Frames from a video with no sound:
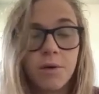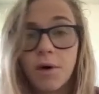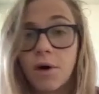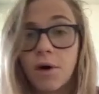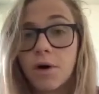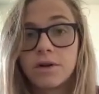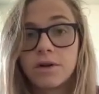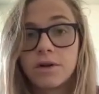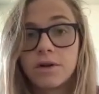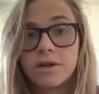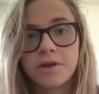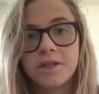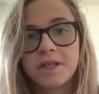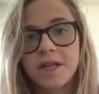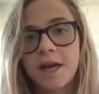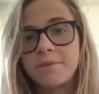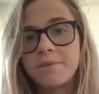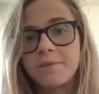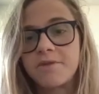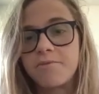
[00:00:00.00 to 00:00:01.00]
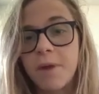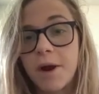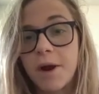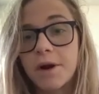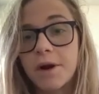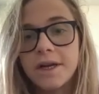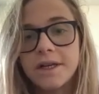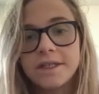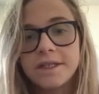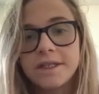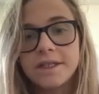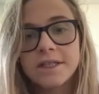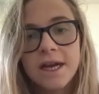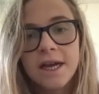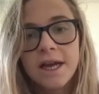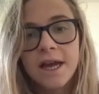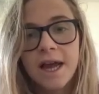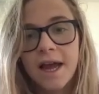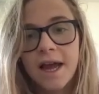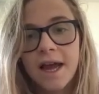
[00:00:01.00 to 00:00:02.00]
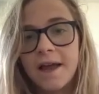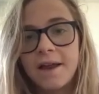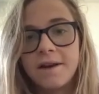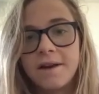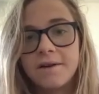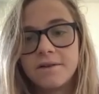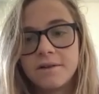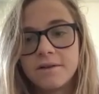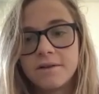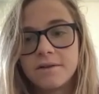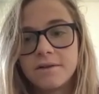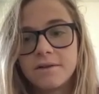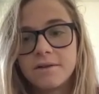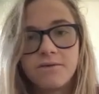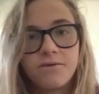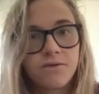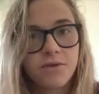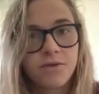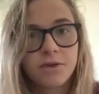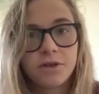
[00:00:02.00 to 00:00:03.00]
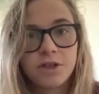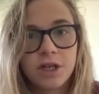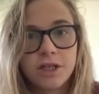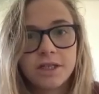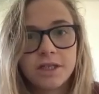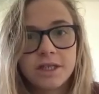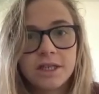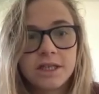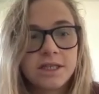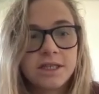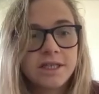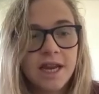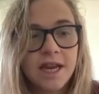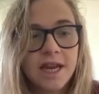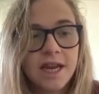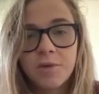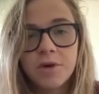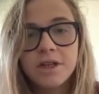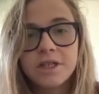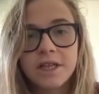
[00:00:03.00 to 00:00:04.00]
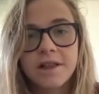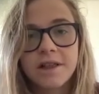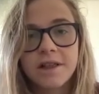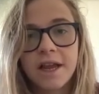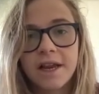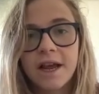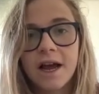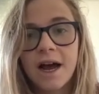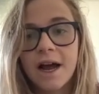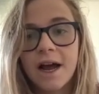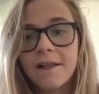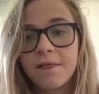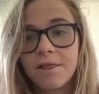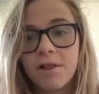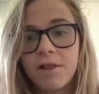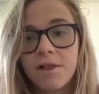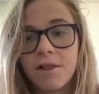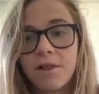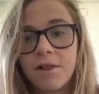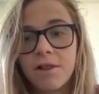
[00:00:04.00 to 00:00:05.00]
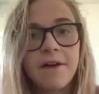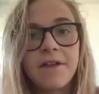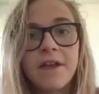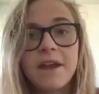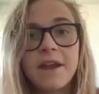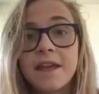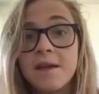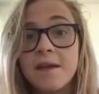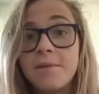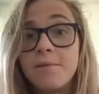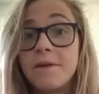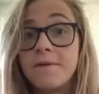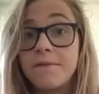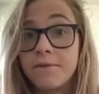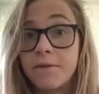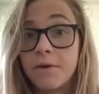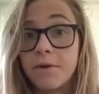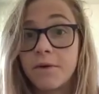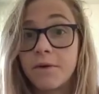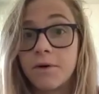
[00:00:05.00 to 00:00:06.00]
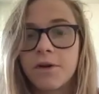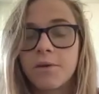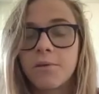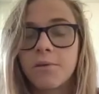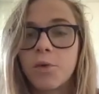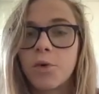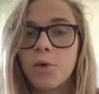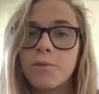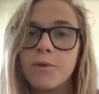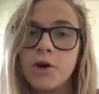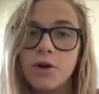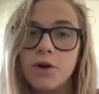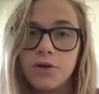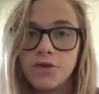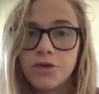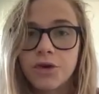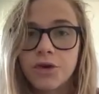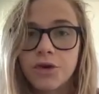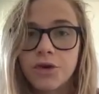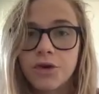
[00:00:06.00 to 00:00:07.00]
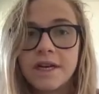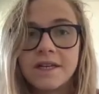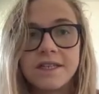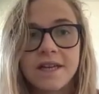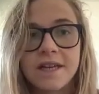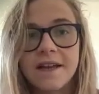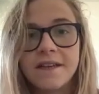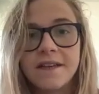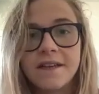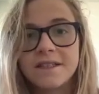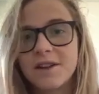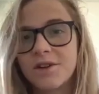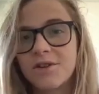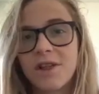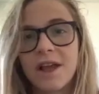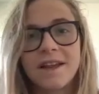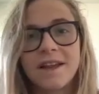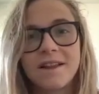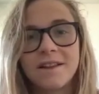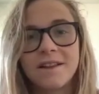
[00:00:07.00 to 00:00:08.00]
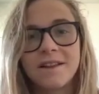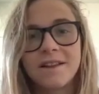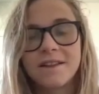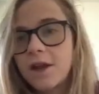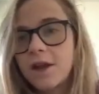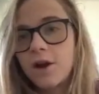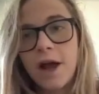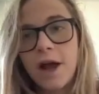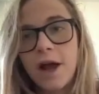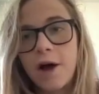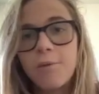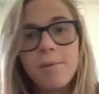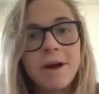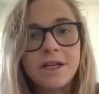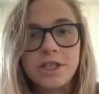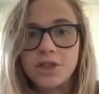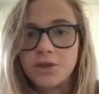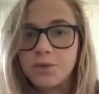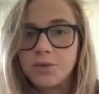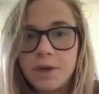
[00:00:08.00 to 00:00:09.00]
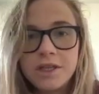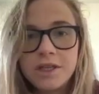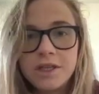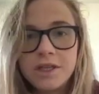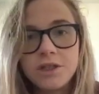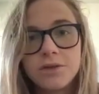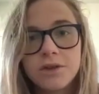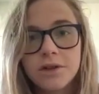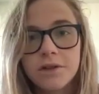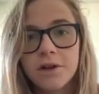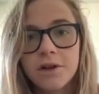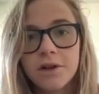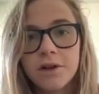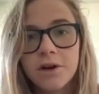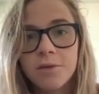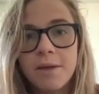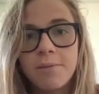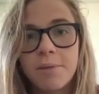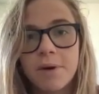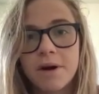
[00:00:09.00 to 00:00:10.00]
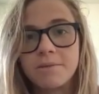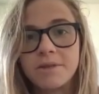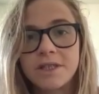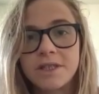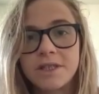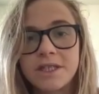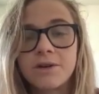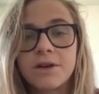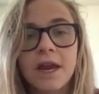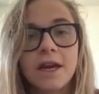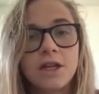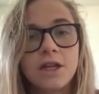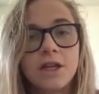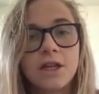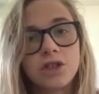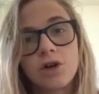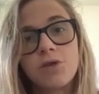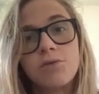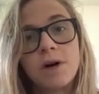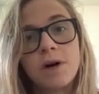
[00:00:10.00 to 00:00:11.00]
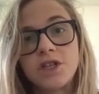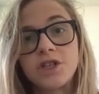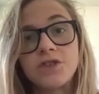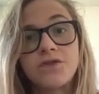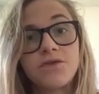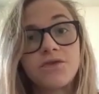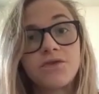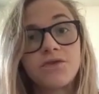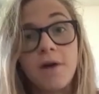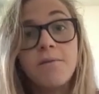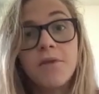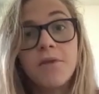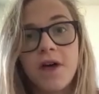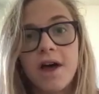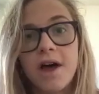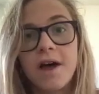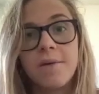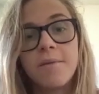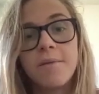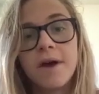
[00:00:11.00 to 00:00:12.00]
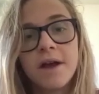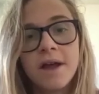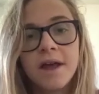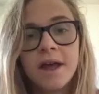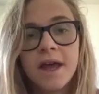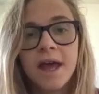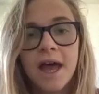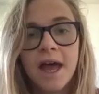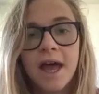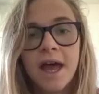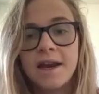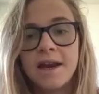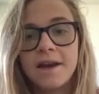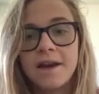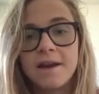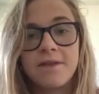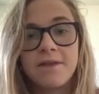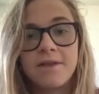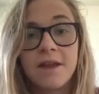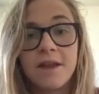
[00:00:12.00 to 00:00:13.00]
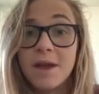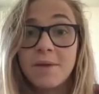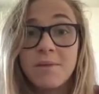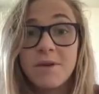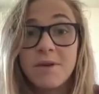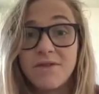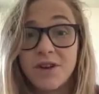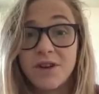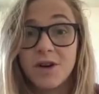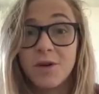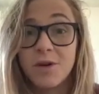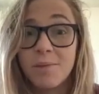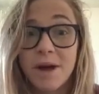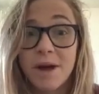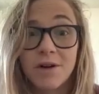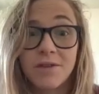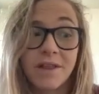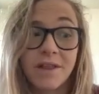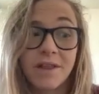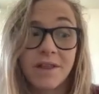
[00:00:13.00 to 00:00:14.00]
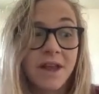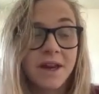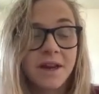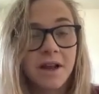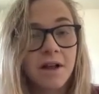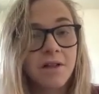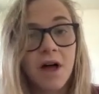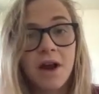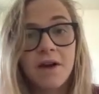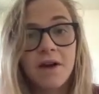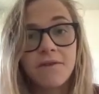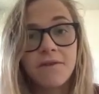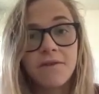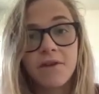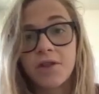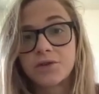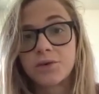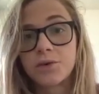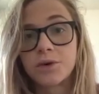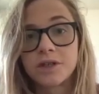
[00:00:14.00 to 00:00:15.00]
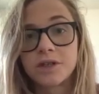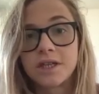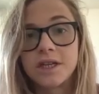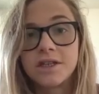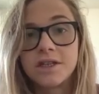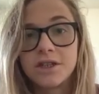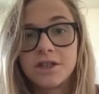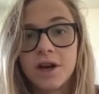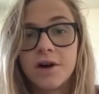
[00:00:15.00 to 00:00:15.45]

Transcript: all different types of berries. And for Justin's same reason, like I love how they keep me full. They're more nutrient dense. They're like they help my sweet tooth a little bit, but I'm still getting so much from them. And they make me feel better than like a lot of other sources.